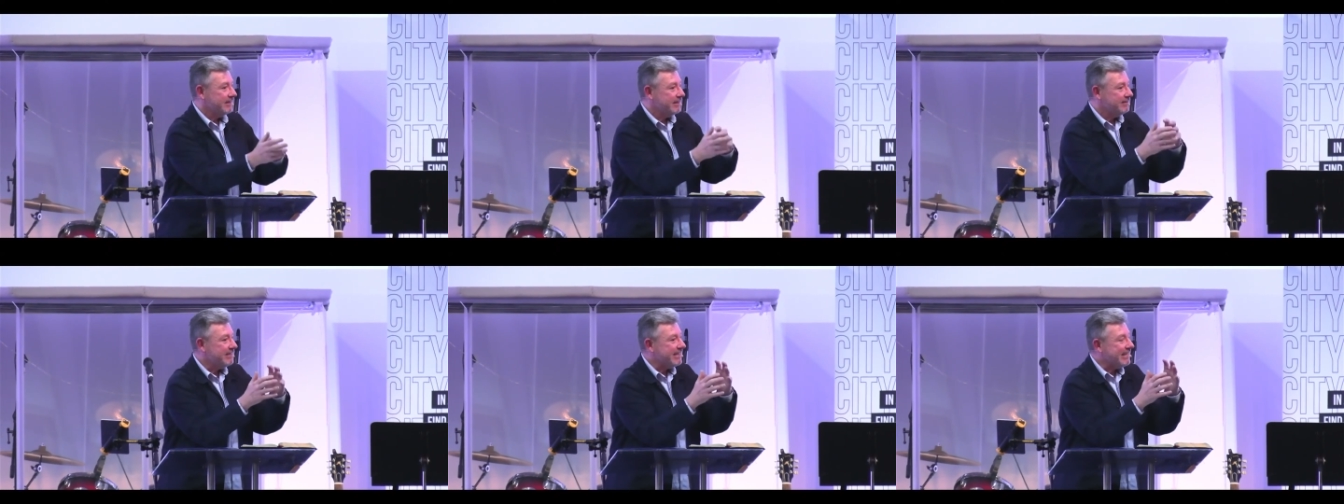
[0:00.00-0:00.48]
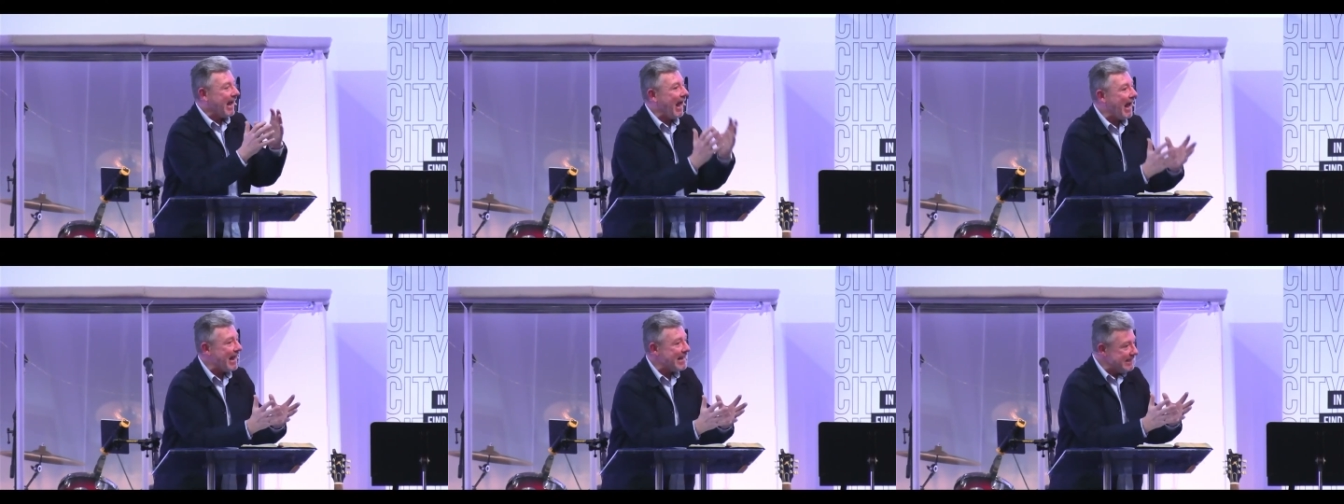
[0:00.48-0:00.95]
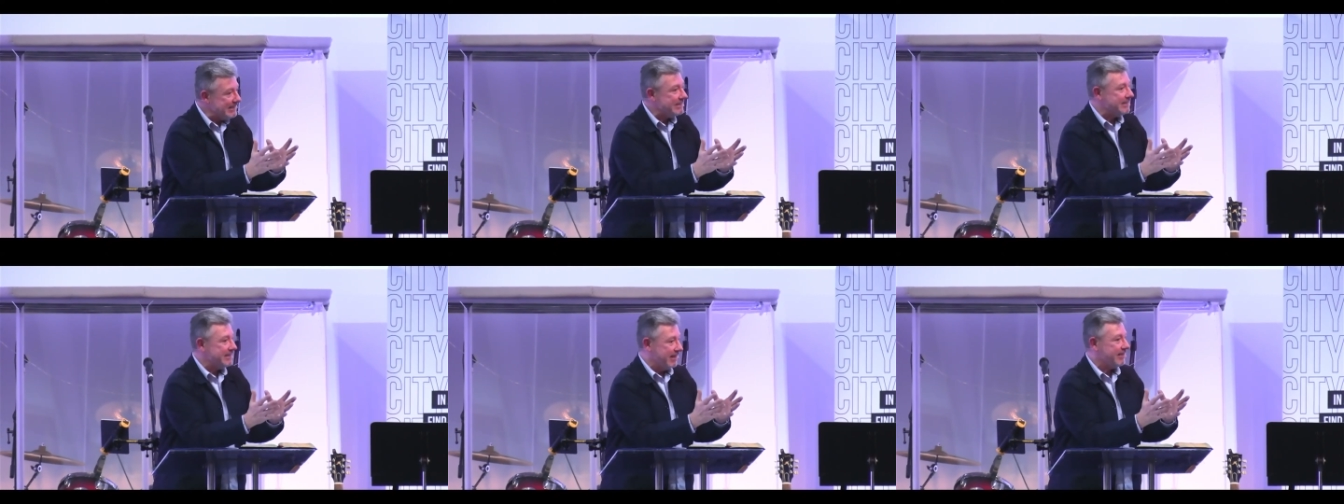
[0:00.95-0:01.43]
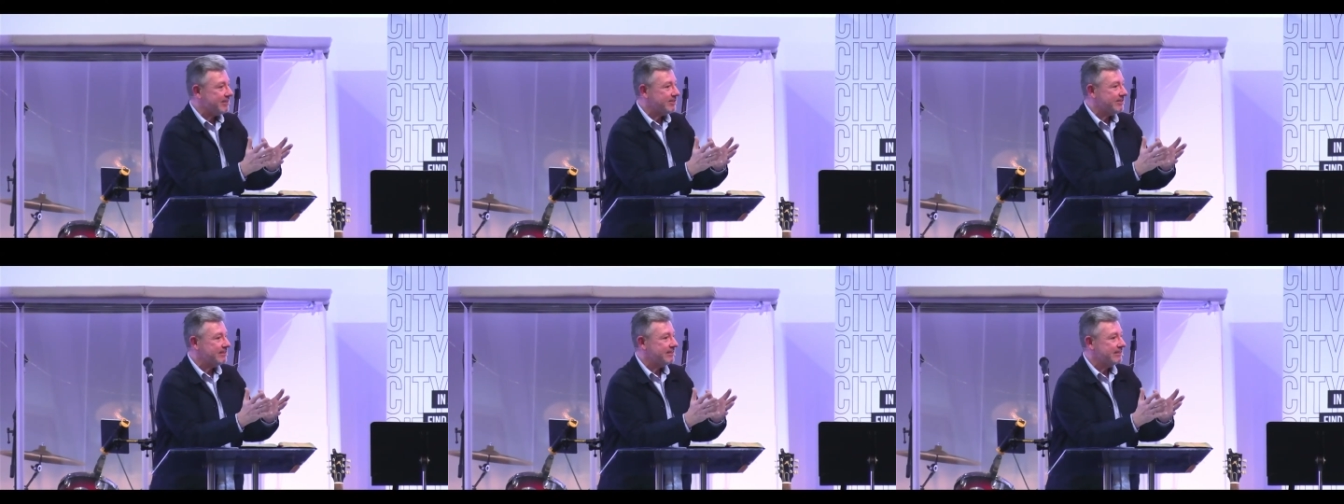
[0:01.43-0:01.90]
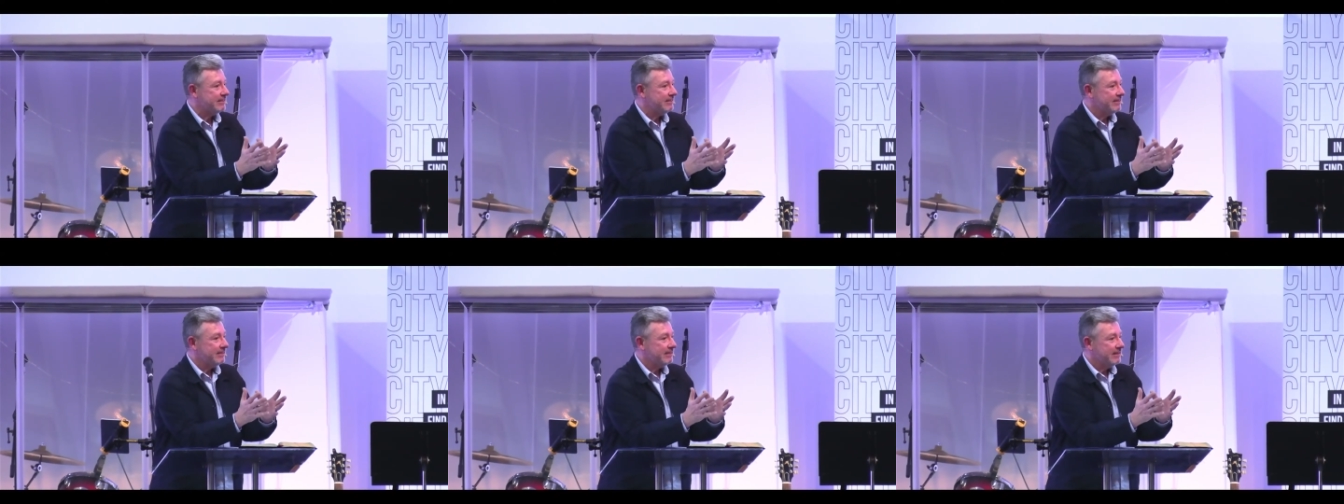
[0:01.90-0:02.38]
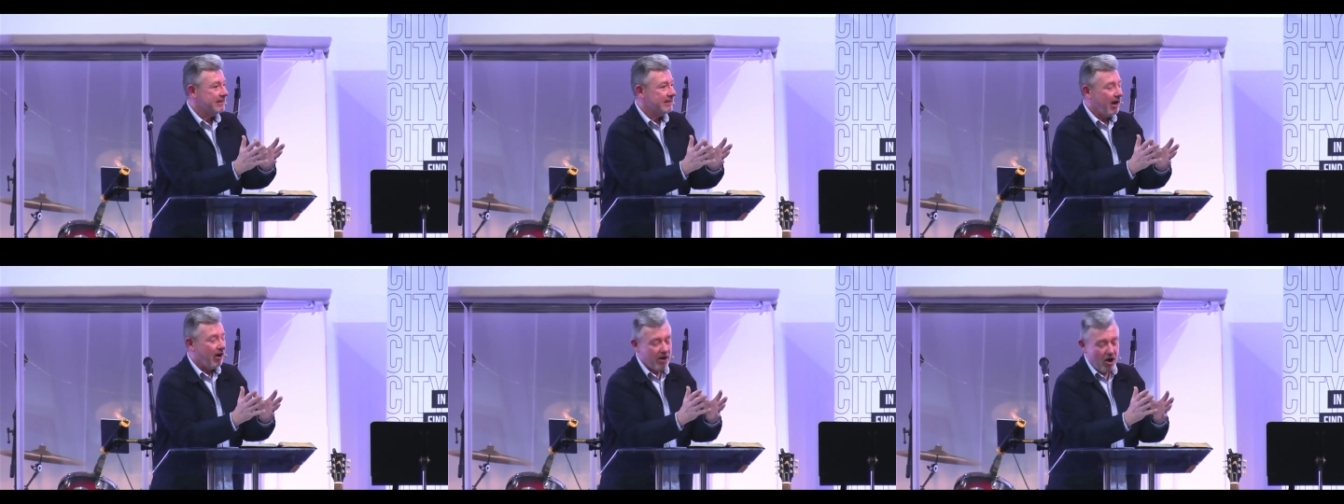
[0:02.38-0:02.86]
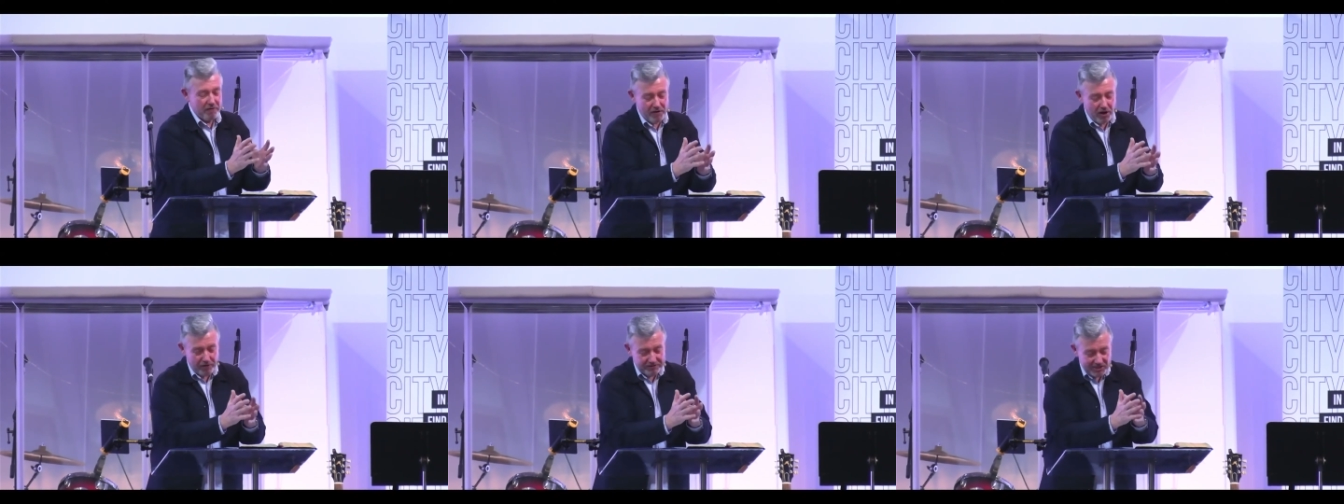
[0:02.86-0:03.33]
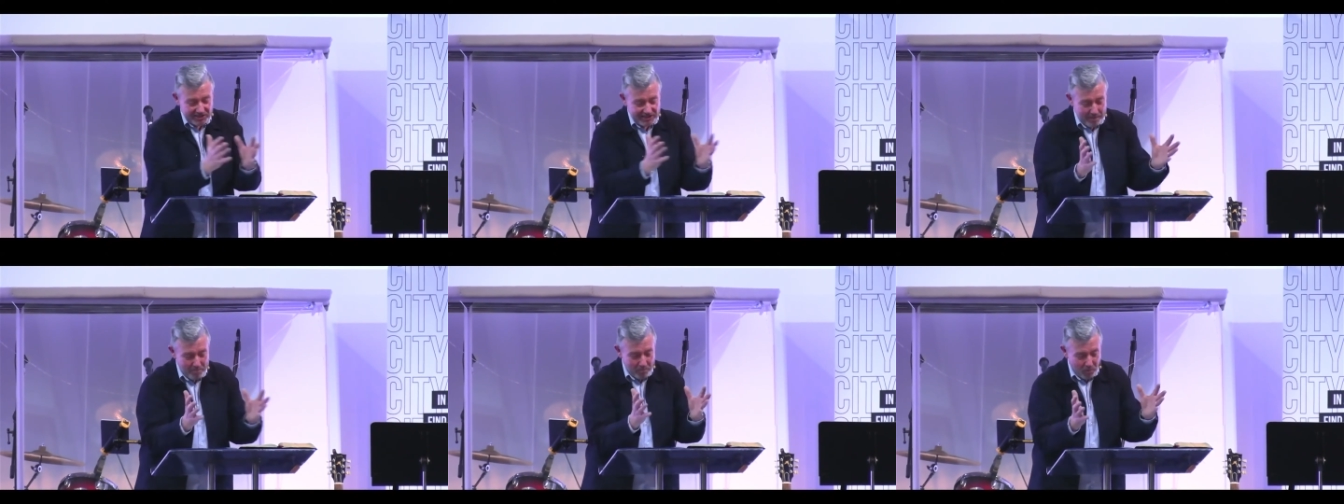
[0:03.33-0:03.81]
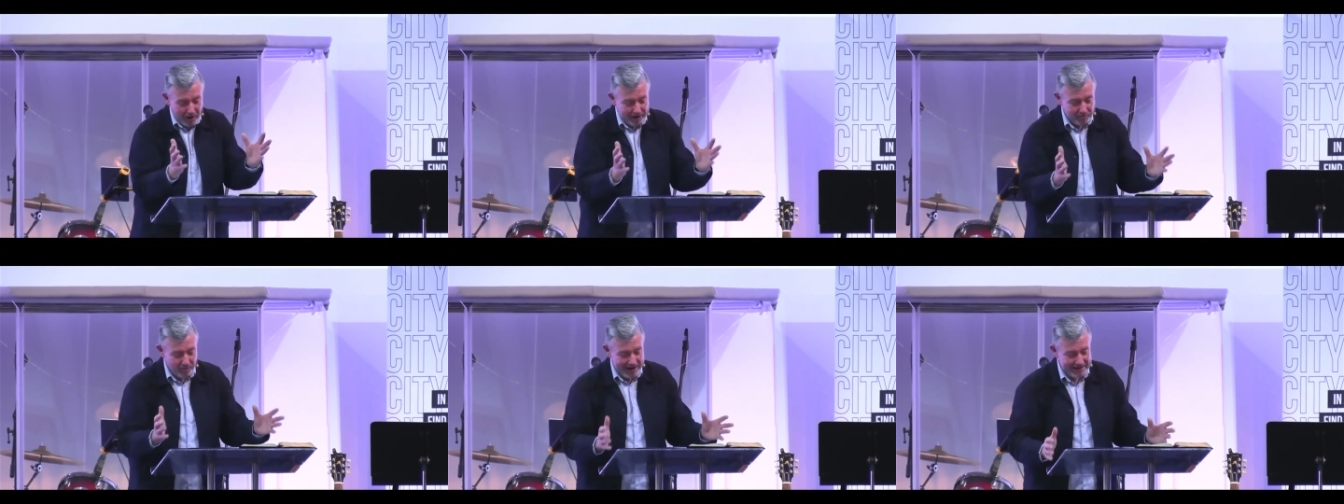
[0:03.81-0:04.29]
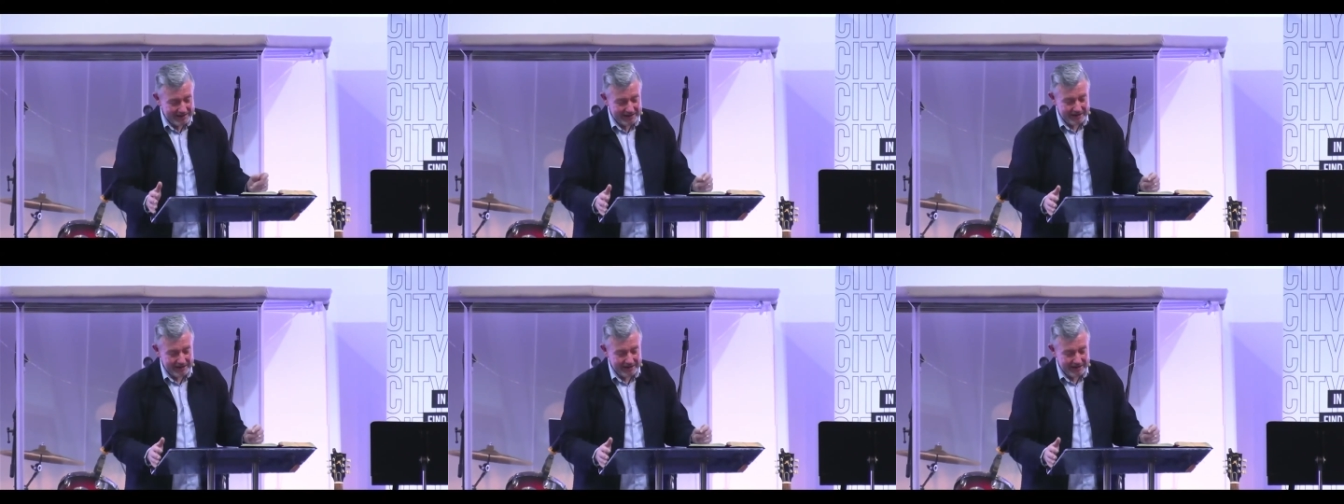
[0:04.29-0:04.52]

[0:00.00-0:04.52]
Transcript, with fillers: The kindness of, of, of someone when